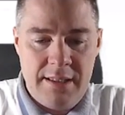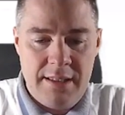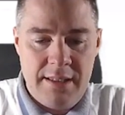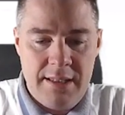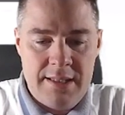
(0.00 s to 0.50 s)

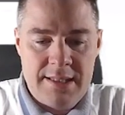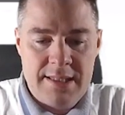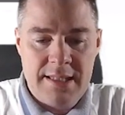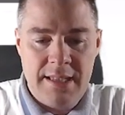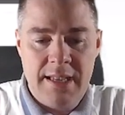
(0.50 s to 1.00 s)

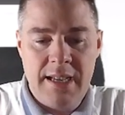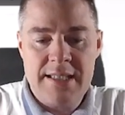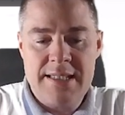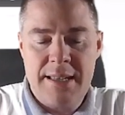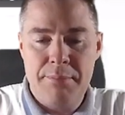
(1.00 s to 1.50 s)
is
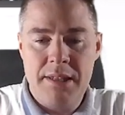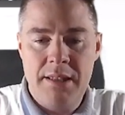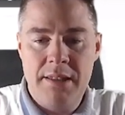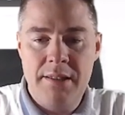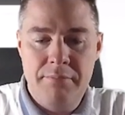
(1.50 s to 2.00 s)

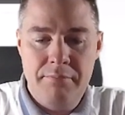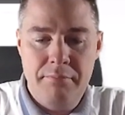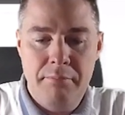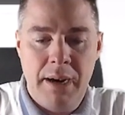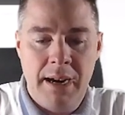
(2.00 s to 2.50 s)
accepted
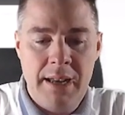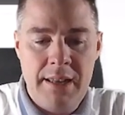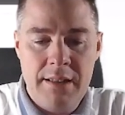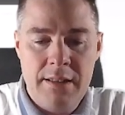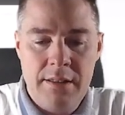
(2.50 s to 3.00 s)

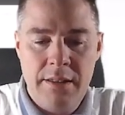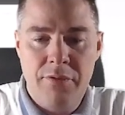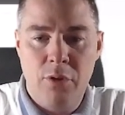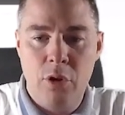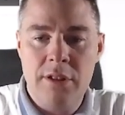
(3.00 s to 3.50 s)
by
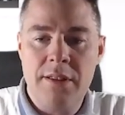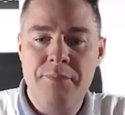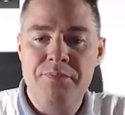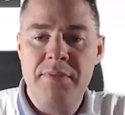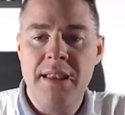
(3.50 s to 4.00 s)
default.
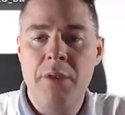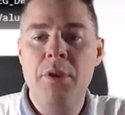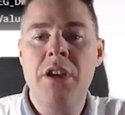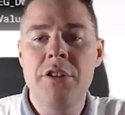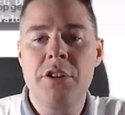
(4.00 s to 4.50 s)
And we
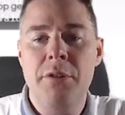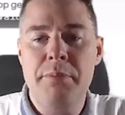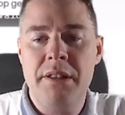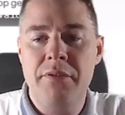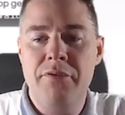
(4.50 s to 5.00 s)
can't
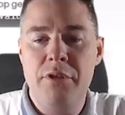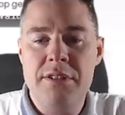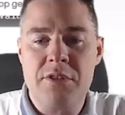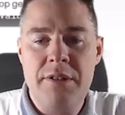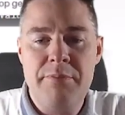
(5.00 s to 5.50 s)
copy the full
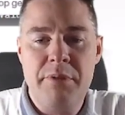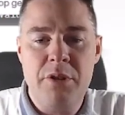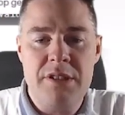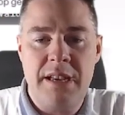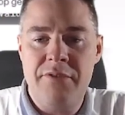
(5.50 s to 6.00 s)
script
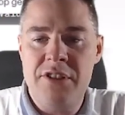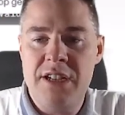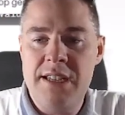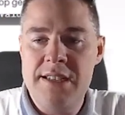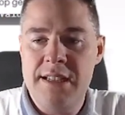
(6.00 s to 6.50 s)
because I have
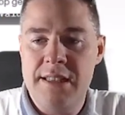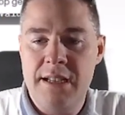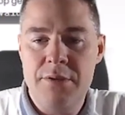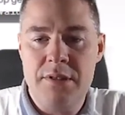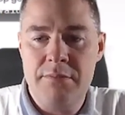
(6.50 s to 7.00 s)
changed it
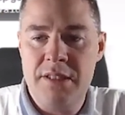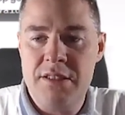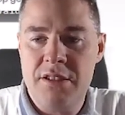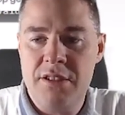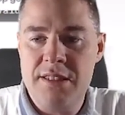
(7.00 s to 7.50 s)
now. So I'm
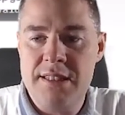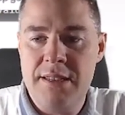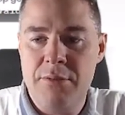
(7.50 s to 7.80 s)
just going to see